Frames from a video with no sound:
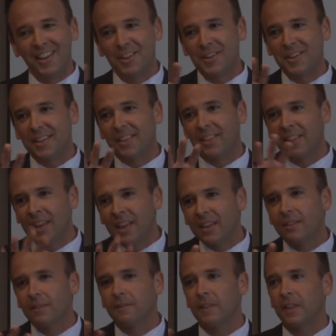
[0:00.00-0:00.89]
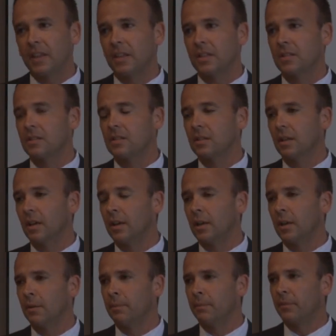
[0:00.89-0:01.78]
you can think of this,
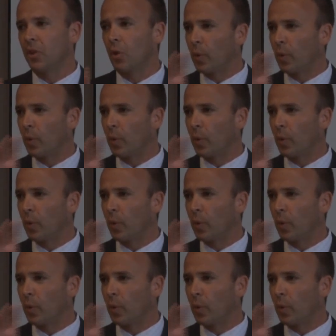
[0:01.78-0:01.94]
um,